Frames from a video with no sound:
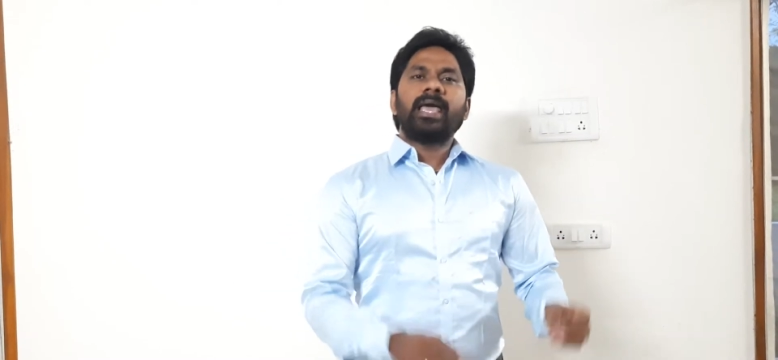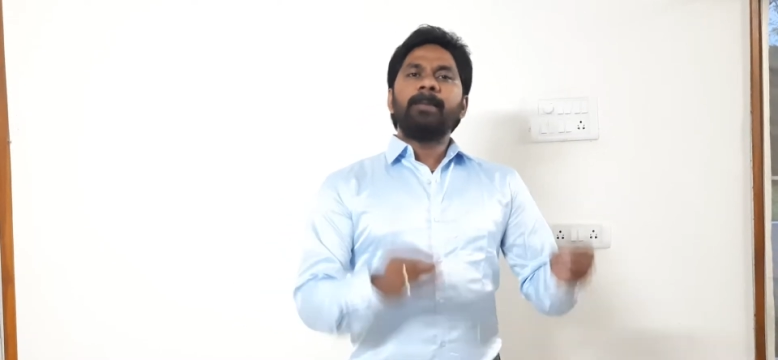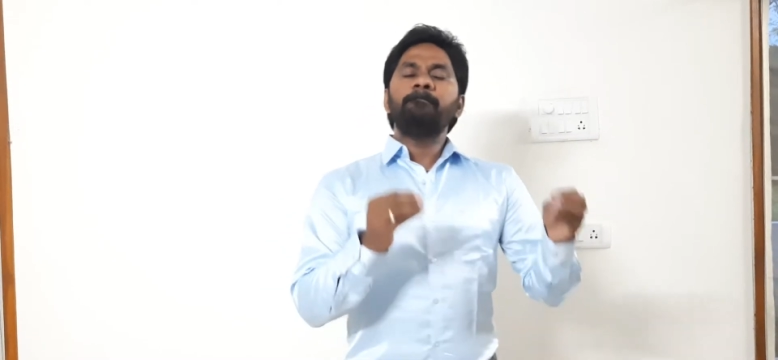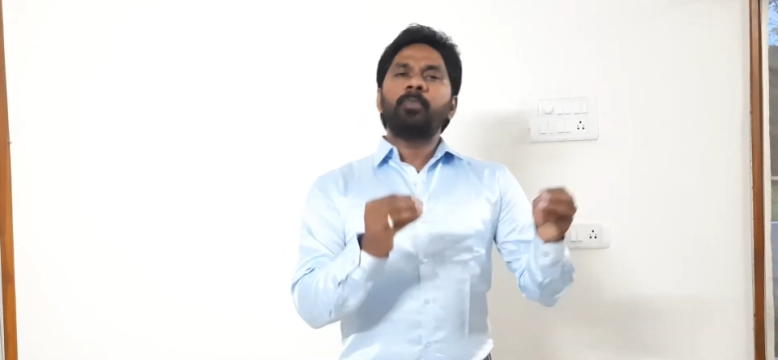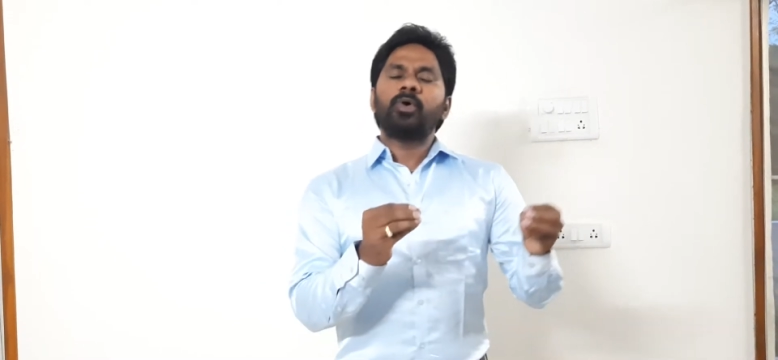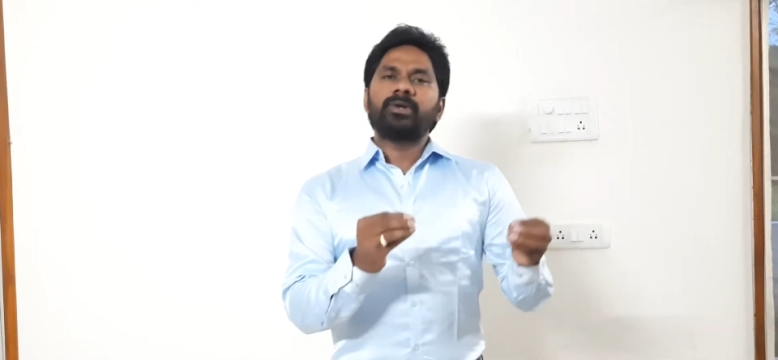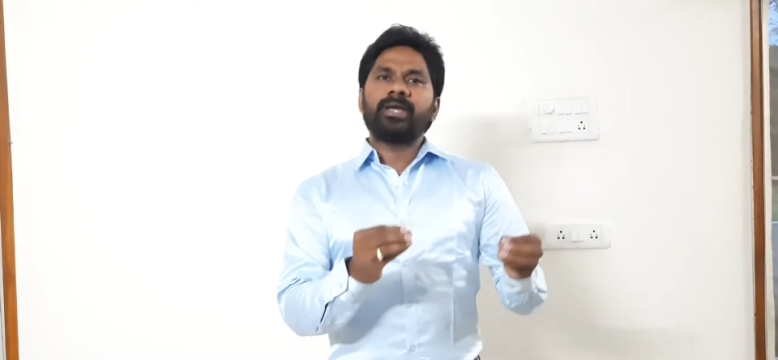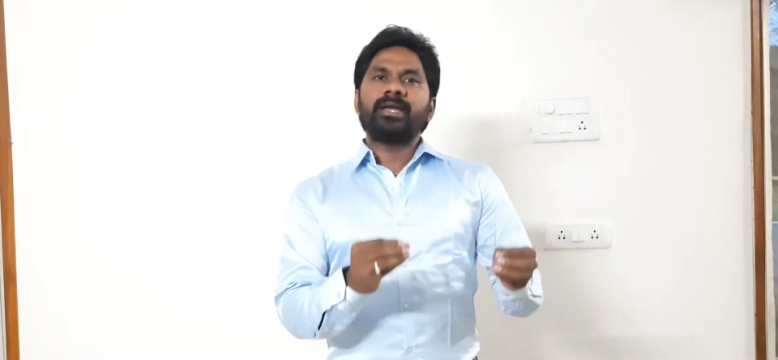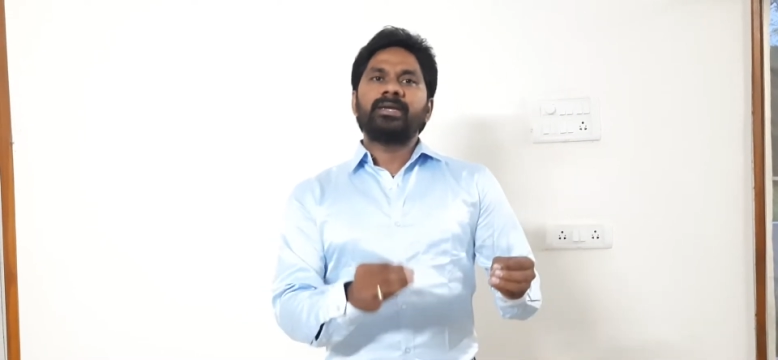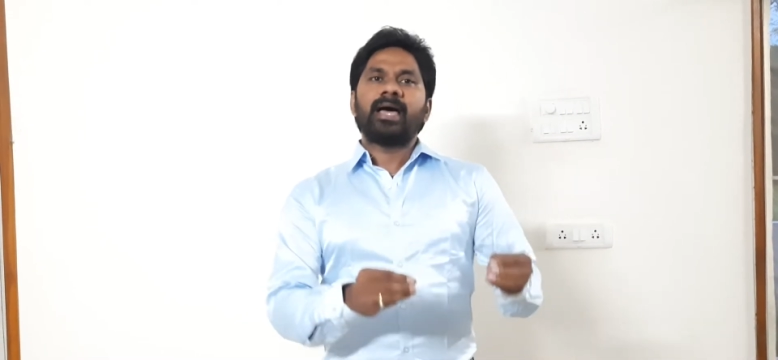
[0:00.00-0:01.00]

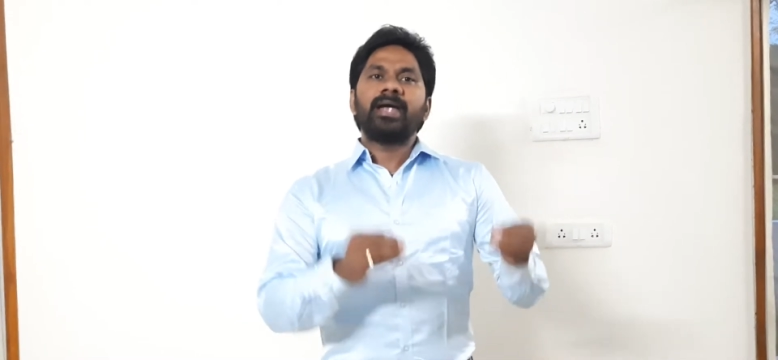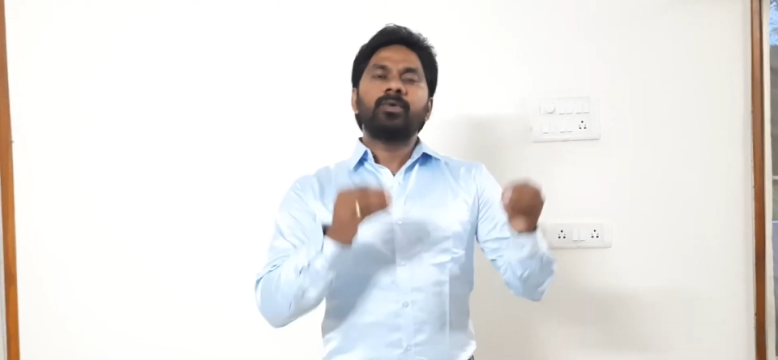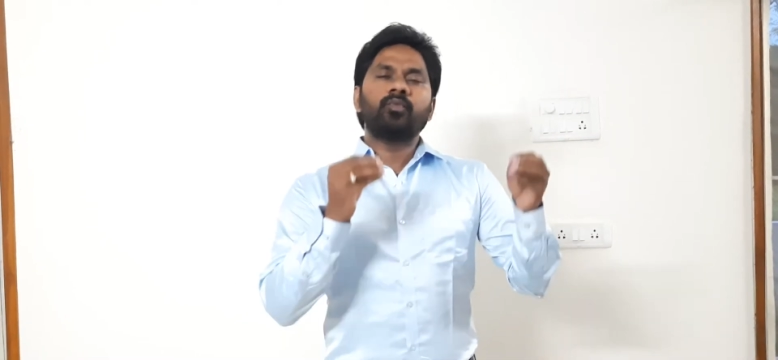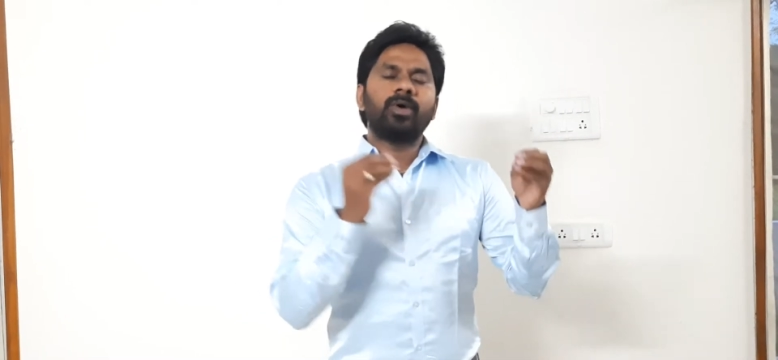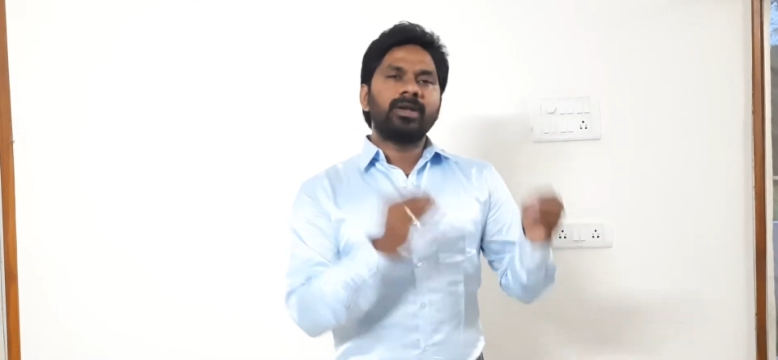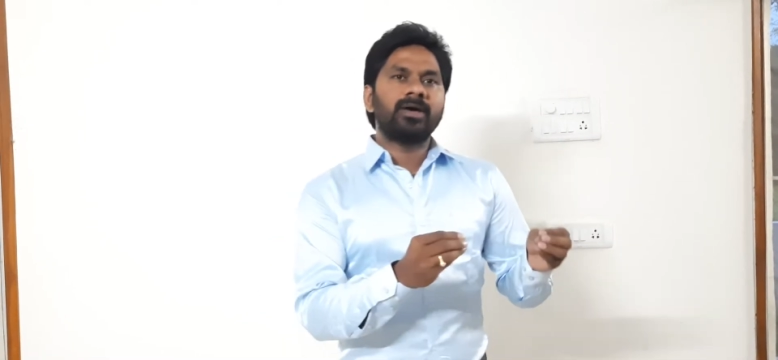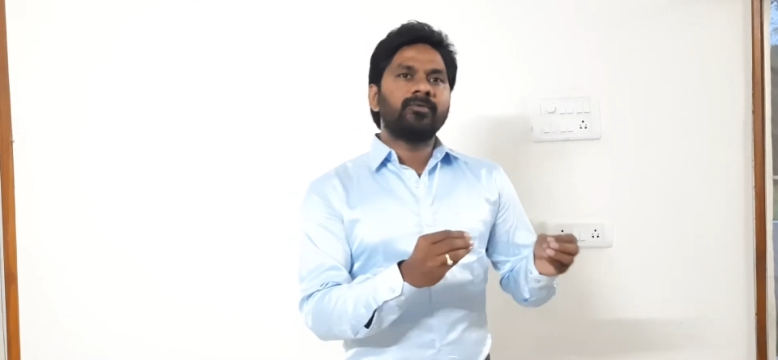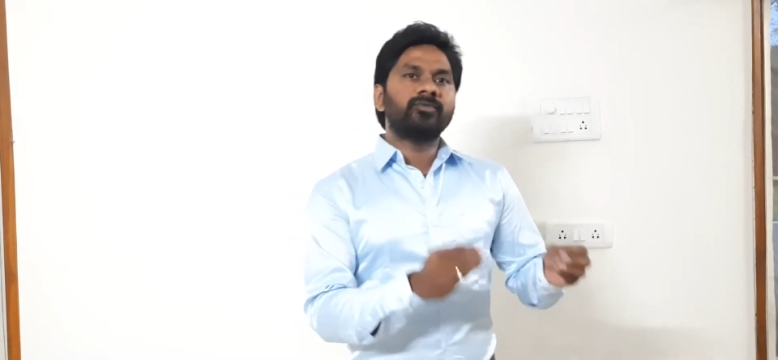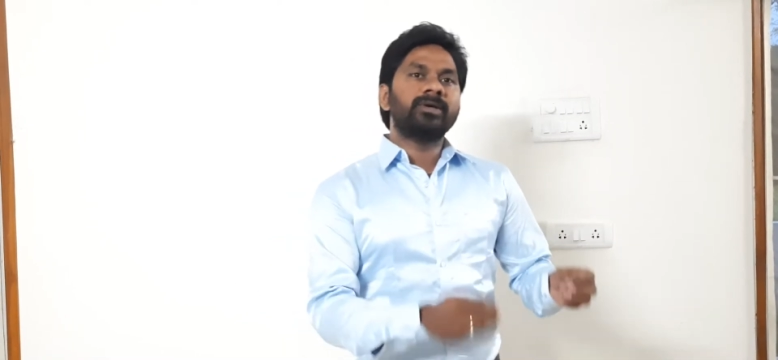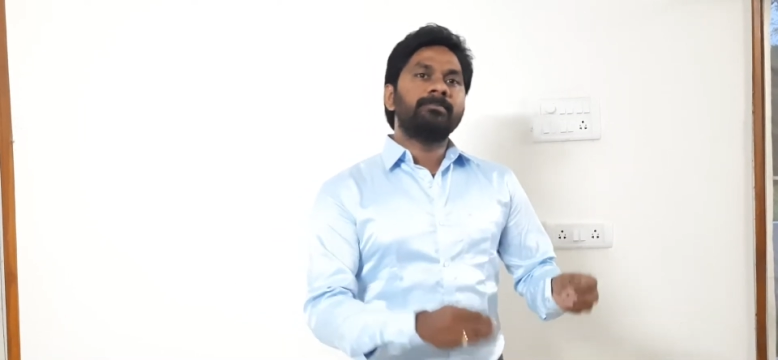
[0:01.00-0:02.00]
important and one
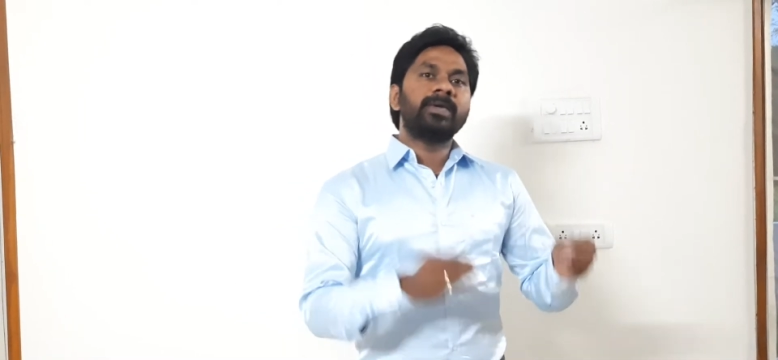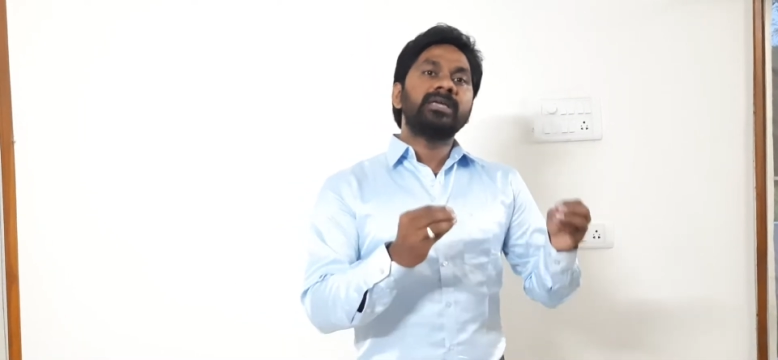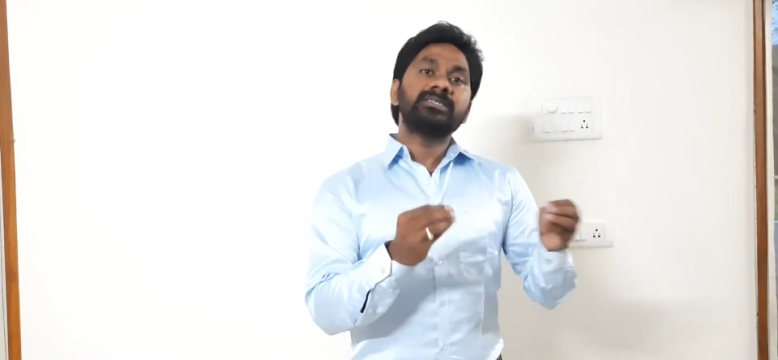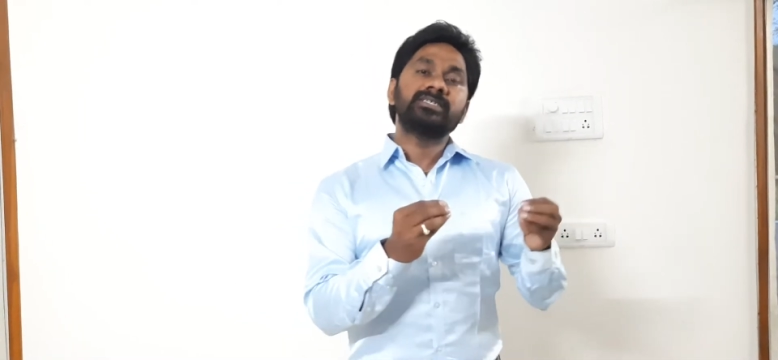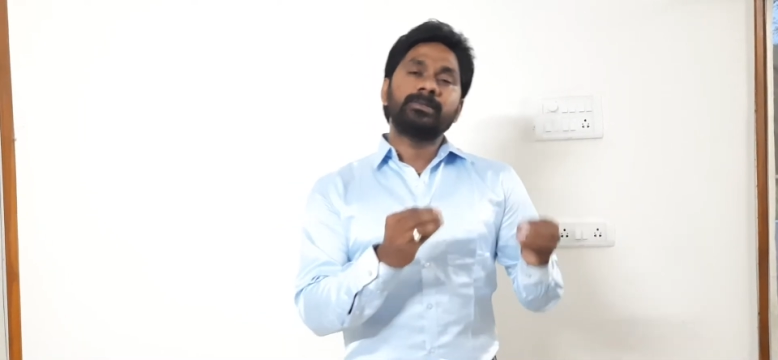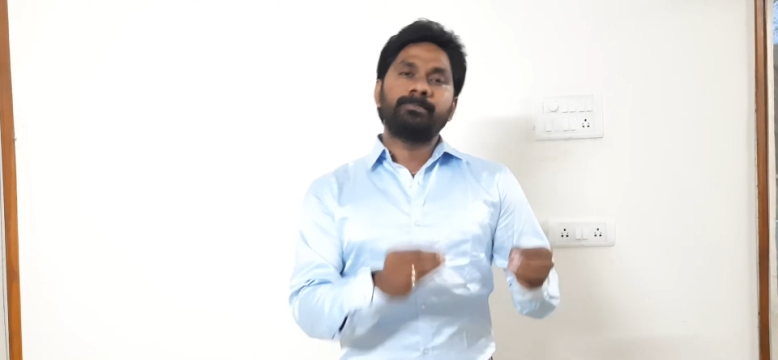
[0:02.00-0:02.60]
of the major